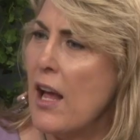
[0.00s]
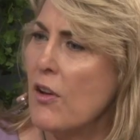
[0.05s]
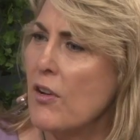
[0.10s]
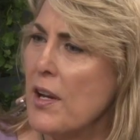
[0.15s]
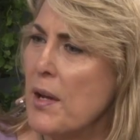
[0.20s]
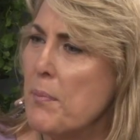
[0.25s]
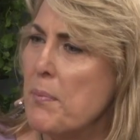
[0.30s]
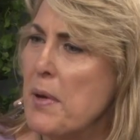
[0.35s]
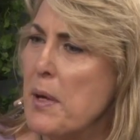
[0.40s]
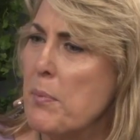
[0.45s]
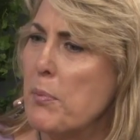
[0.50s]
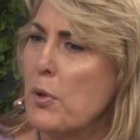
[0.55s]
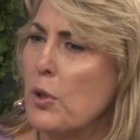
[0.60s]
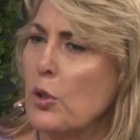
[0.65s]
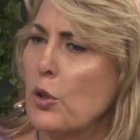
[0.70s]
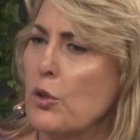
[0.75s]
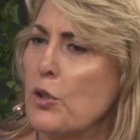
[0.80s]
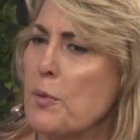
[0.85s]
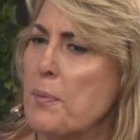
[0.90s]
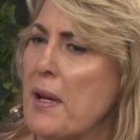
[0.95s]
can people
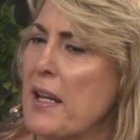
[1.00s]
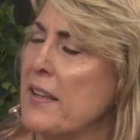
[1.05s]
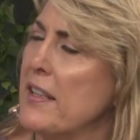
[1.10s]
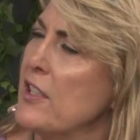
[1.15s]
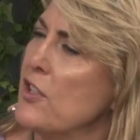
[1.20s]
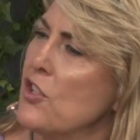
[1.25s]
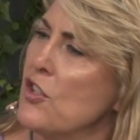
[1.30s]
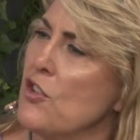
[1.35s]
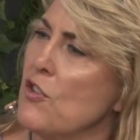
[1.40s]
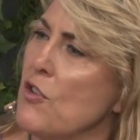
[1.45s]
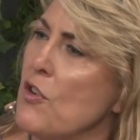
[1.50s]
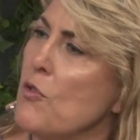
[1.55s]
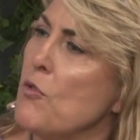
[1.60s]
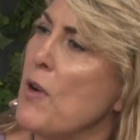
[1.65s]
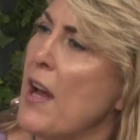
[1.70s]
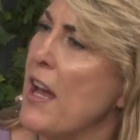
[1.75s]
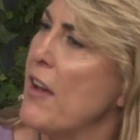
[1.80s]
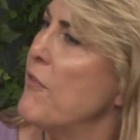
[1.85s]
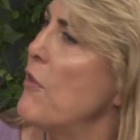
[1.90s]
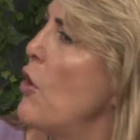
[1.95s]
learn about this? Do you
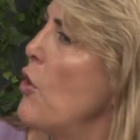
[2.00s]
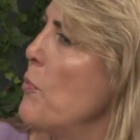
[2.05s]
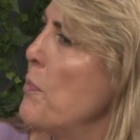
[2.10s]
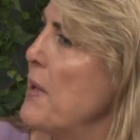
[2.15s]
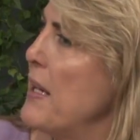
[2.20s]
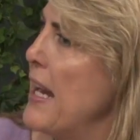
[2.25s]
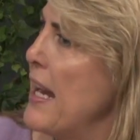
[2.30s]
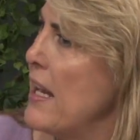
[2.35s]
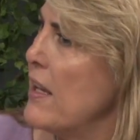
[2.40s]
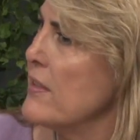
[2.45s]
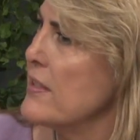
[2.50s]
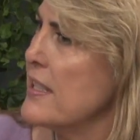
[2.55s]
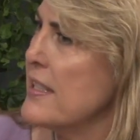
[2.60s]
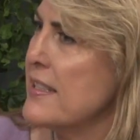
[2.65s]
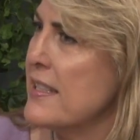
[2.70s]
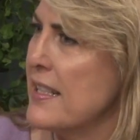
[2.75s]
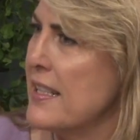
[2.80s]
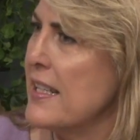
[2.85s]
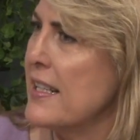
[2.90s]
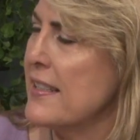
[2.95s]
have open
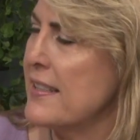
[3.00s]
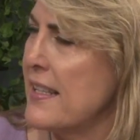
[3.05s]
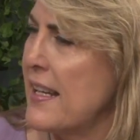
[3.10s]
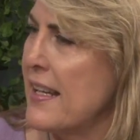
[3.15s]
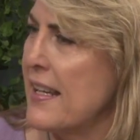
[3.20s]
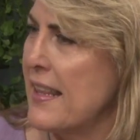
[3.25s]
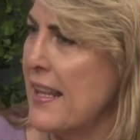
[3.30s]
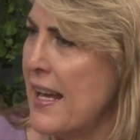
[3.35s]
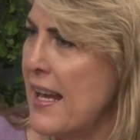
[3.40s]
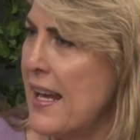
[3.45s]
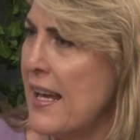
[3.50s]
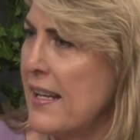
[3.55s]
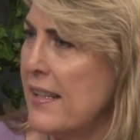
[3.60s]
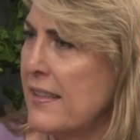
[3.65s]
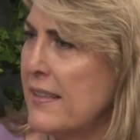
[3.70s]
houses and things like that?